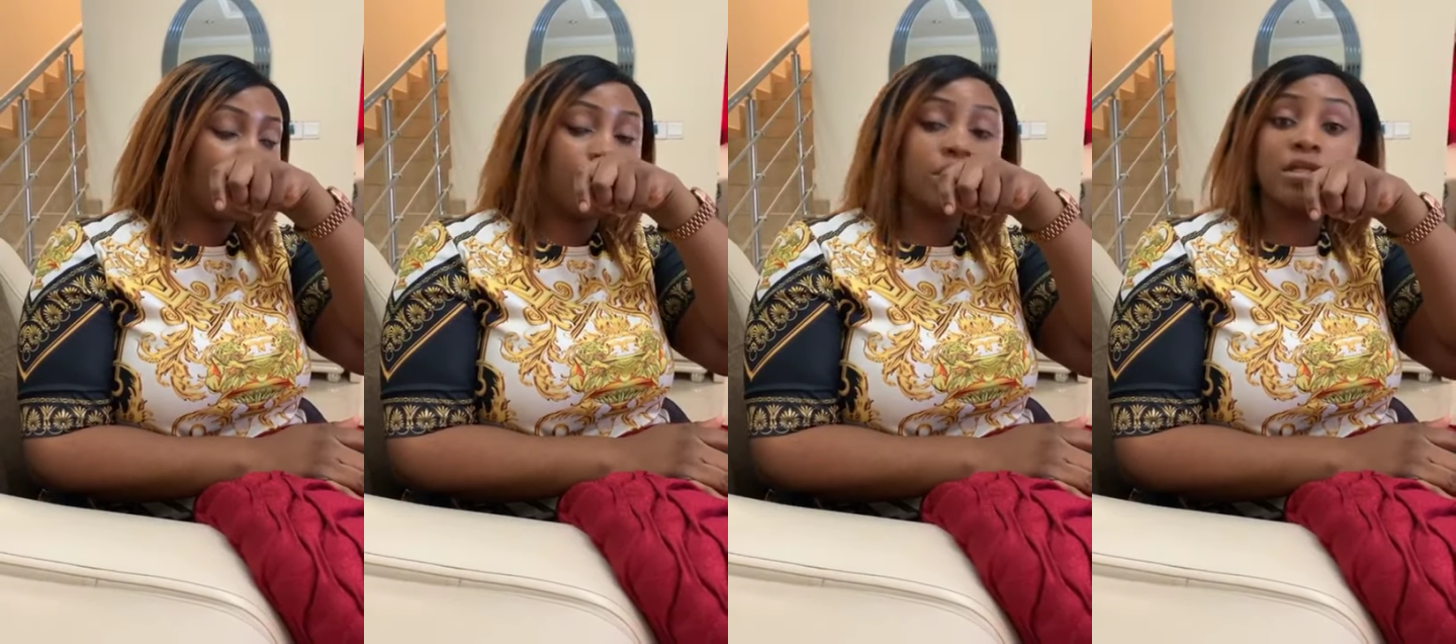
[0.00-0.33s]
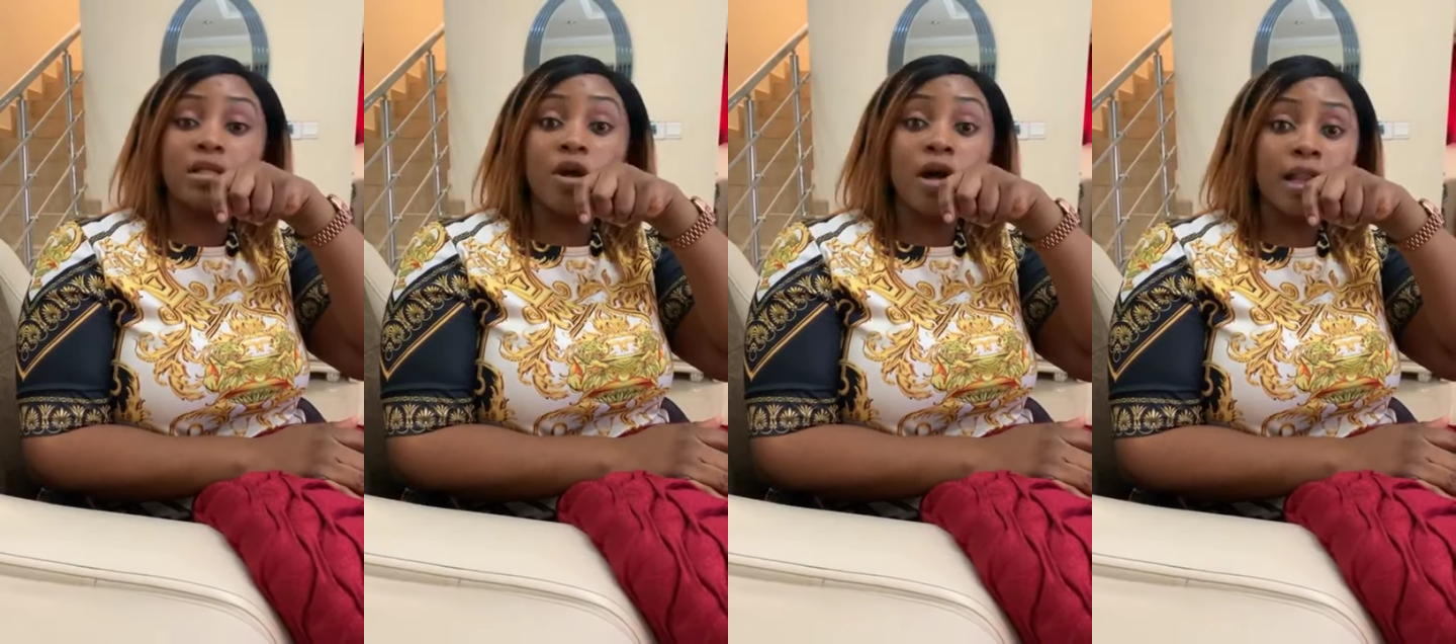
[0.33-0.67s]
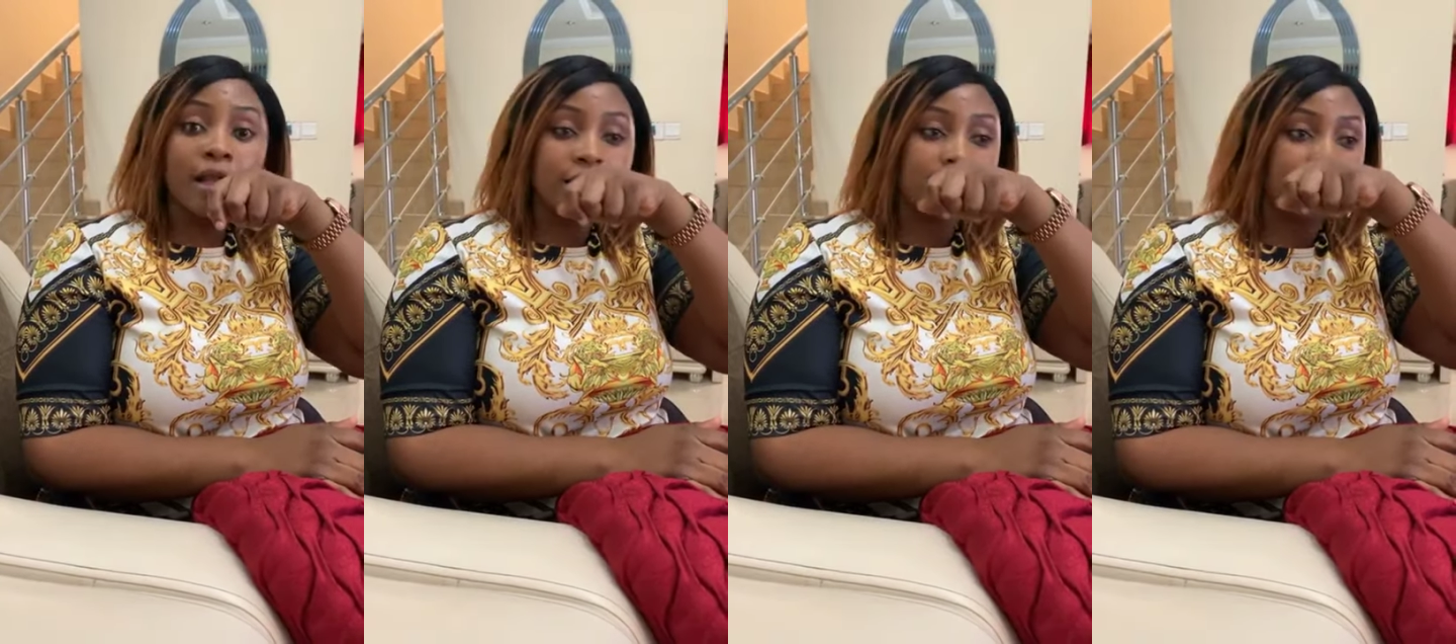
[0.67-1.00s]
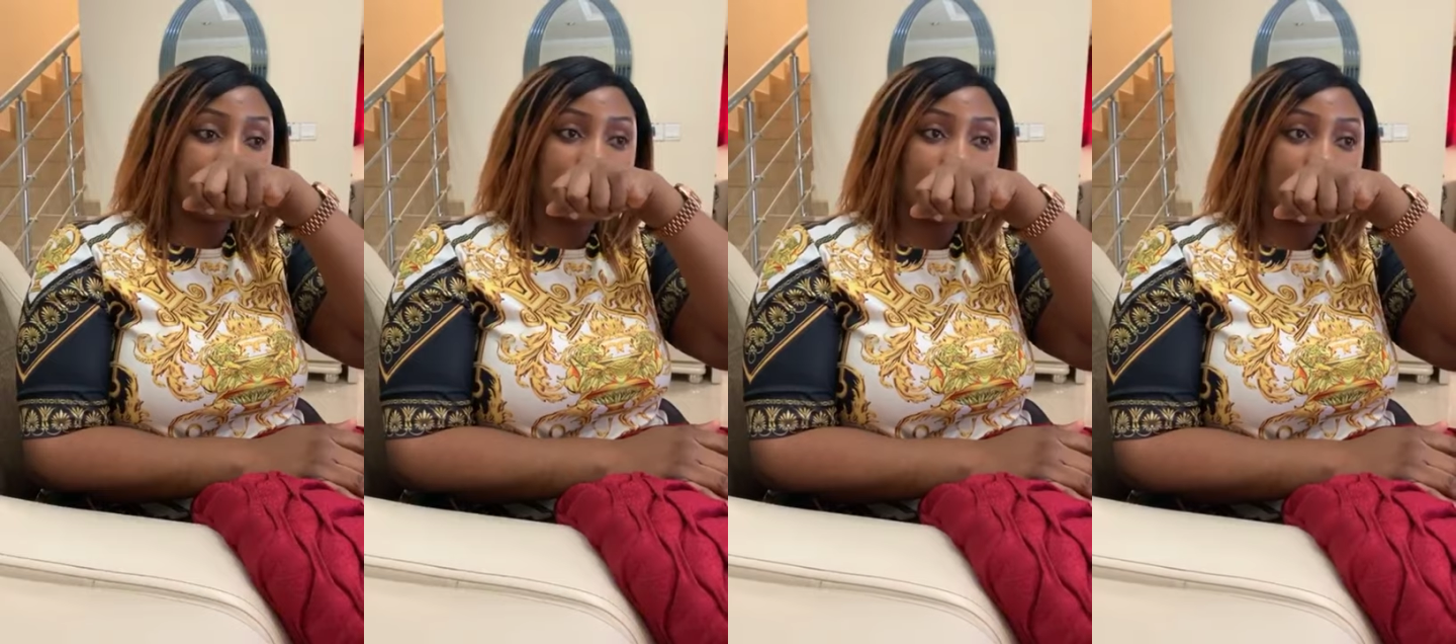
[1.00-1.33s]
it's long
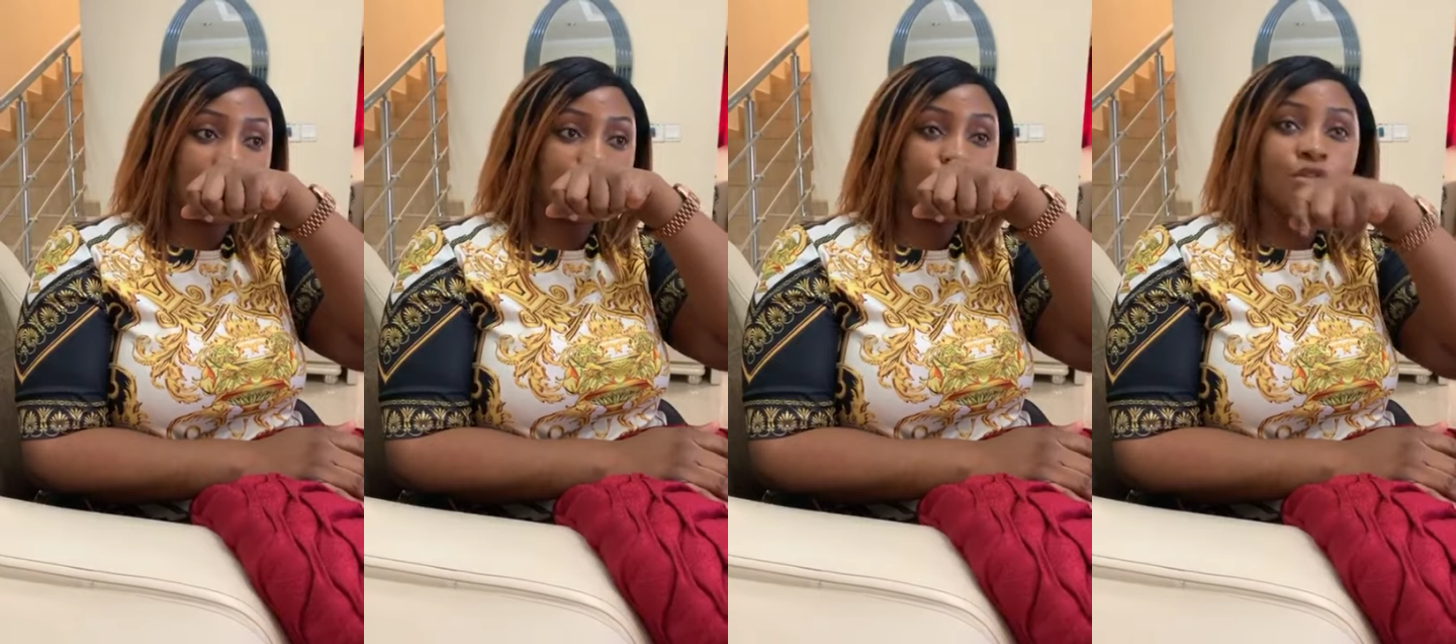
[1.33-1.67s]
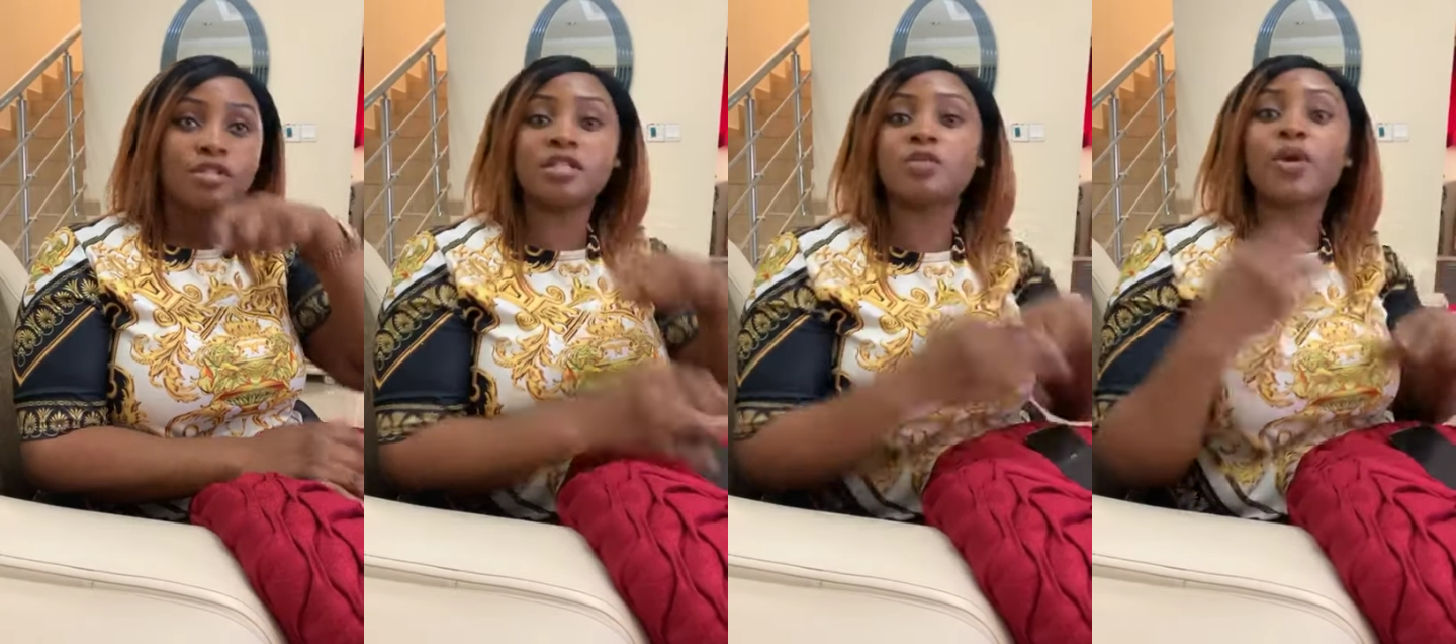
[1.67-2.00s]
lasting. I've used it.